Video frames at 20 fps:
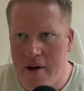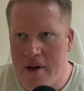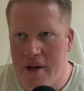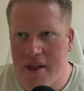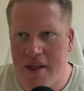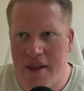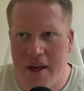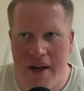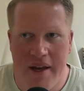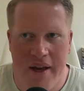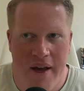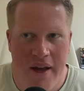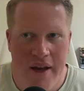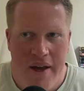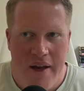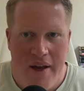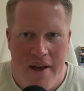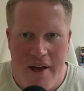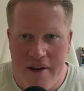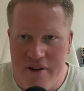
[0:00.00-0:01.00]
and like
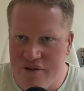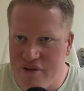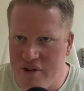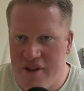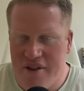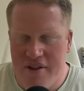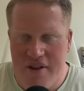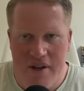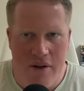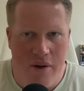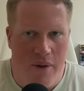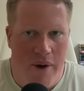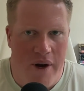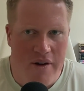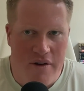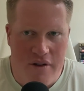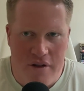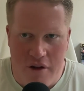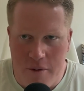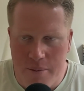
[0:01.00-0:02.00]
Andreessen
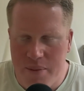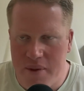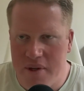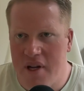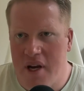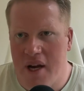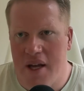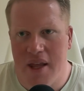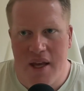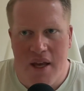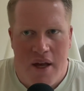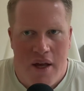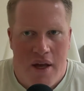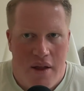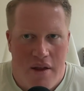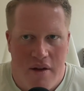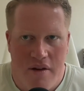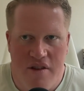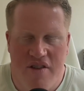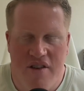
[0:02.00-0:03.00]
acquired Turpentine. Like
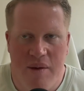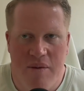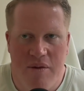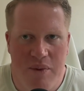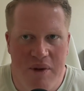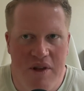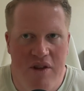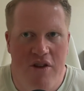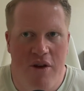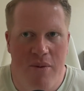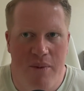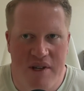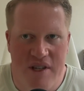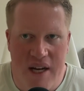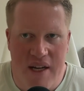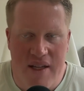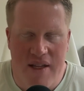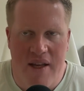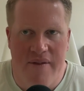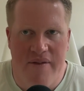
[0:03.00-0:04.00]
there just seems to be so much
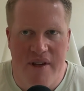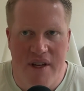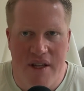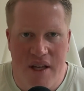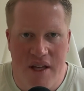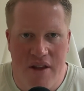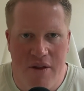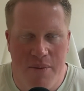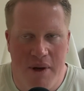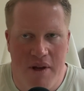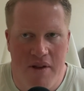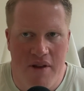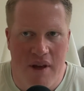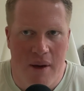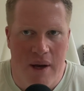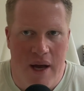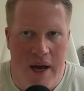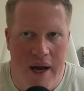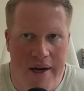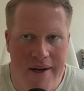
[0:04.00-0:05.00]
activity in that space. Like
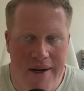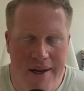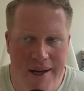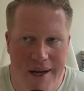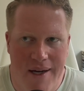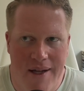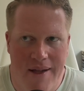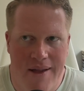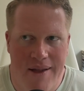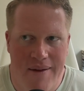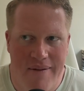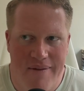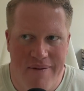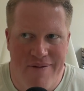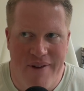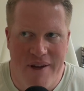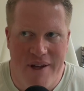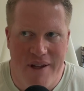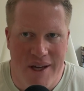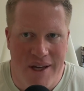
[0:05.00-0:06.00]
how do you kind of
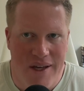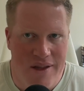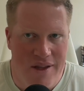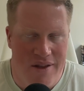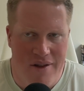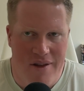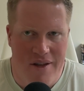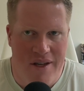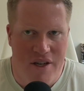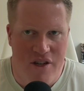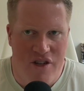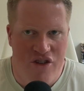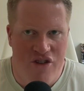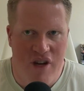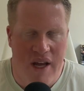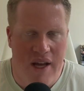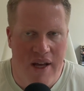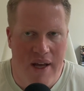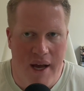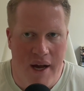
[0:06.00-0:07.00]
feel like this is going to
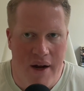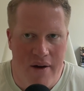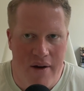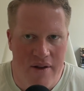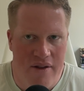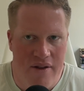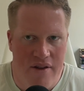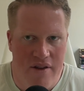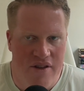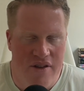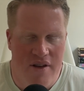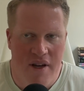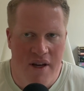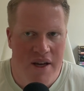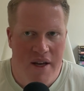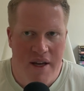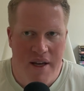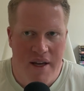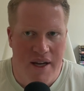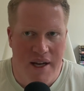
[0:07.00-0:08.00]
shake out? Is it just
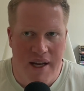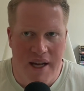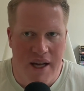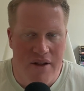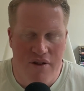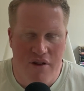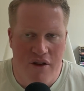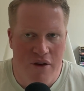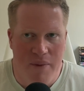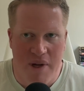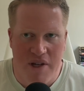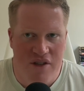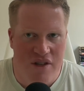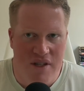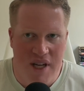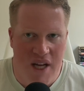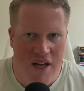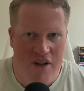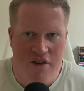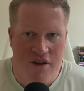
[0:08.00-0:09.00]
going to get too much
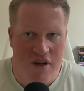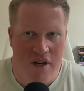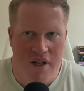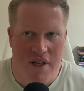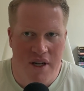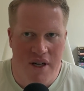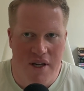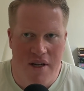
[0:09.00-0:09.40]
attention on it and